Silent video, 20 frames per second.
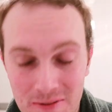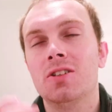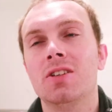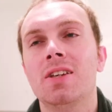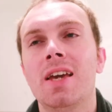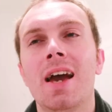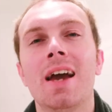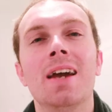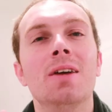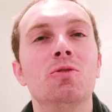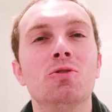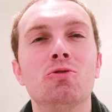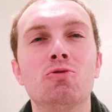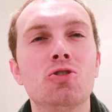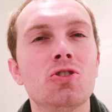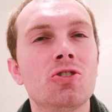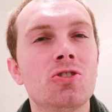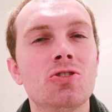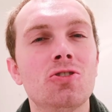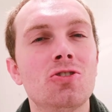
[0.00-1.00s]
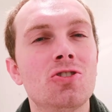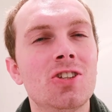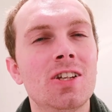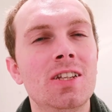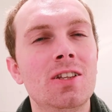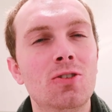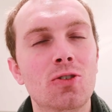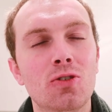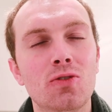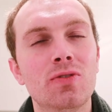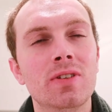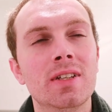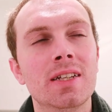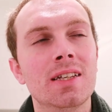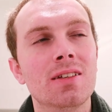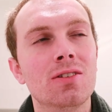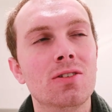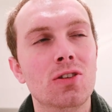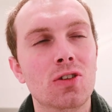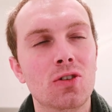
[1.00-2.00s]
So yeah, it was just such a
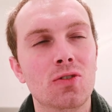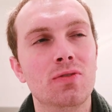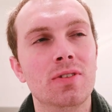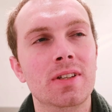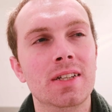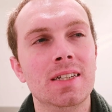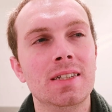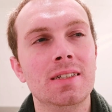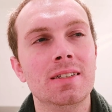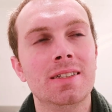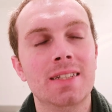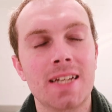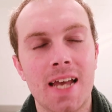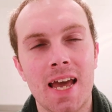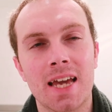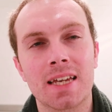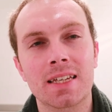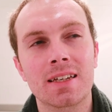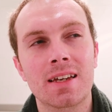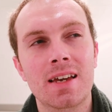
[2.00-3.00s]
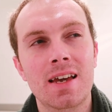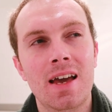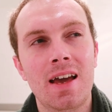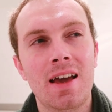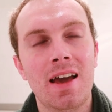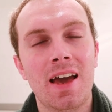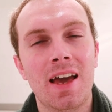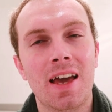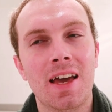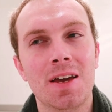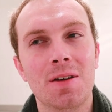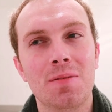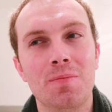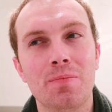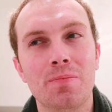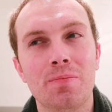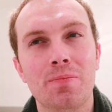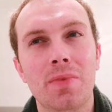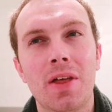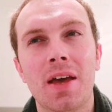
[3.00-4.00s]
lovely, lovely day,
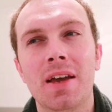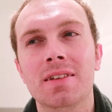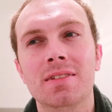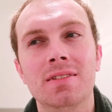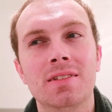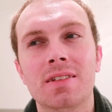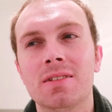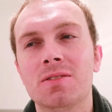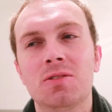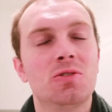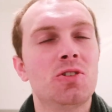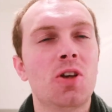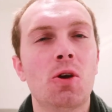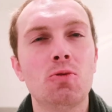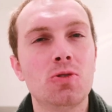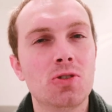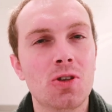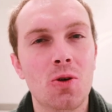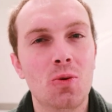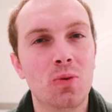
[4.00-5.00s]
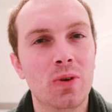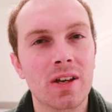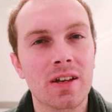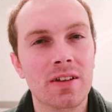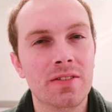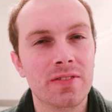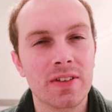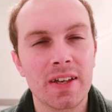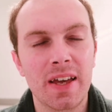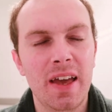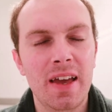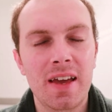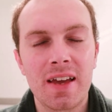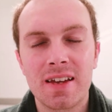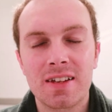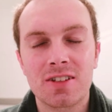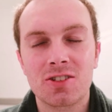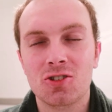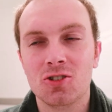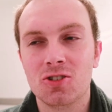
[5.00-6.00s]
and so, so worth it
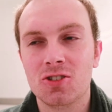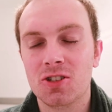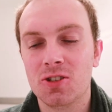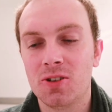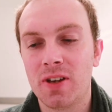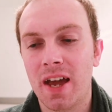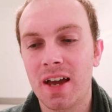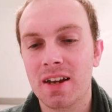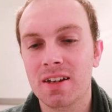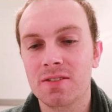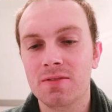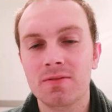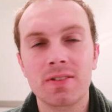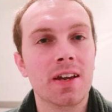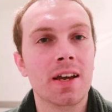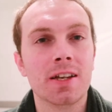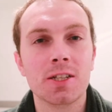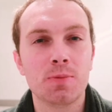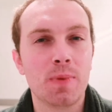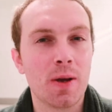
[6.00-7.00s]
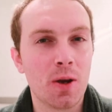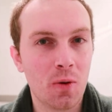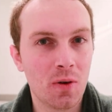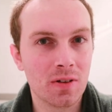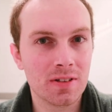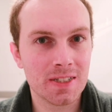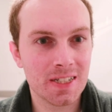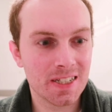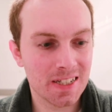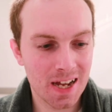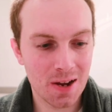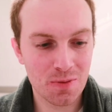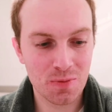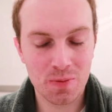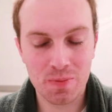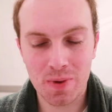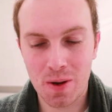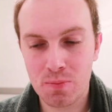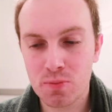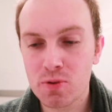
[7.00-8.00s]
just to kind of, yeah, spend quality time
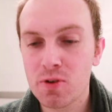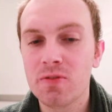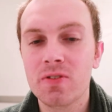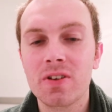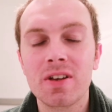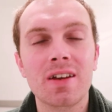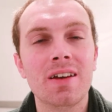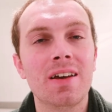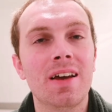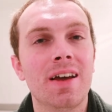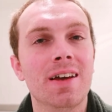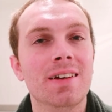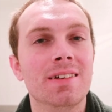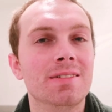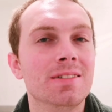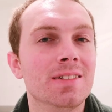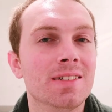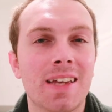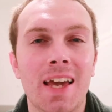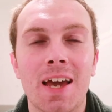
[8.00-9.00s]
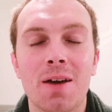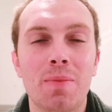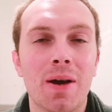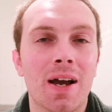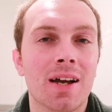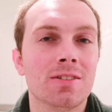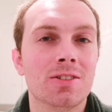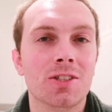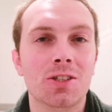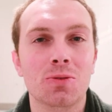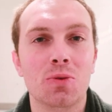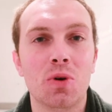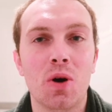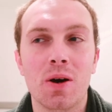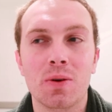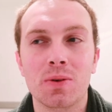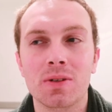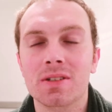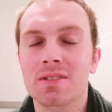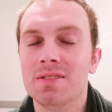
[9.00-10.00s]
with my brother and get back to
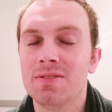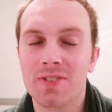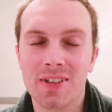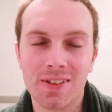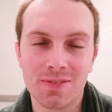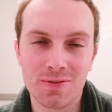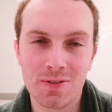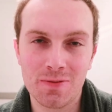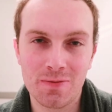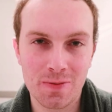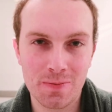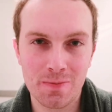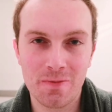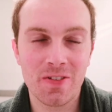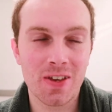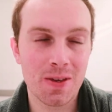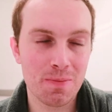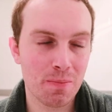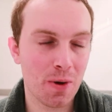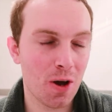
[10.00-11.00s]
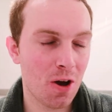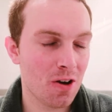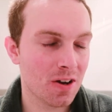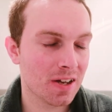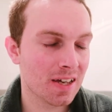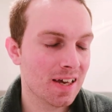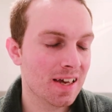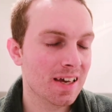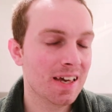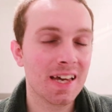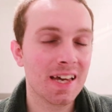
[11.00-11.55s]
our favourite theme park